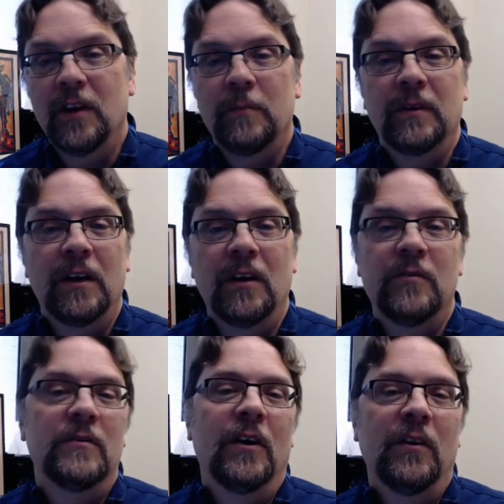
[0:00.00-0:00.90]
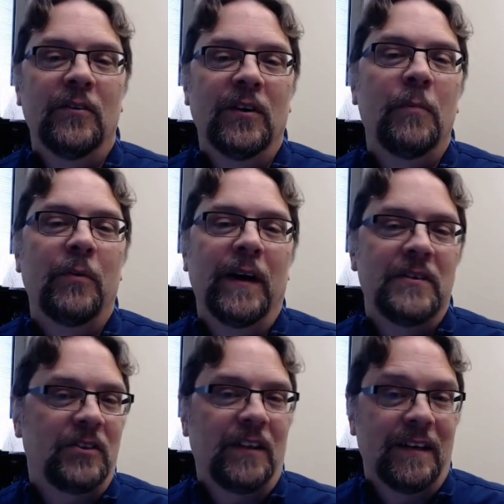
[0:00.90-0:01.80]
epi- other upper
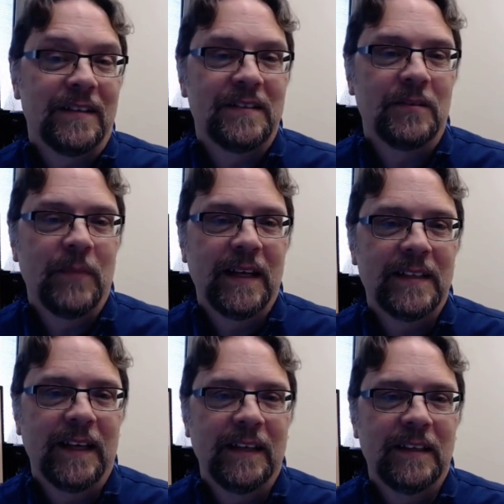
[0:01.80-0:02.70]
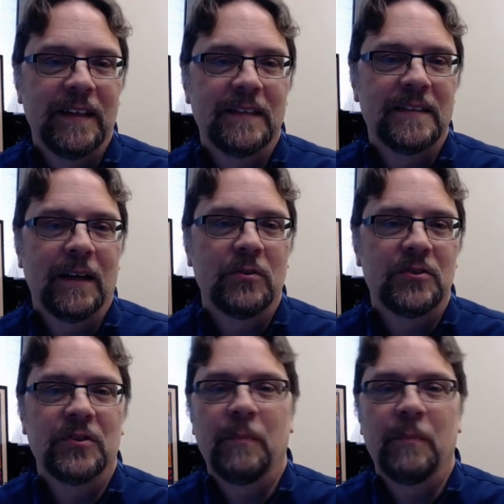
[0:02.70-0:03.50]
echelons to maintain the established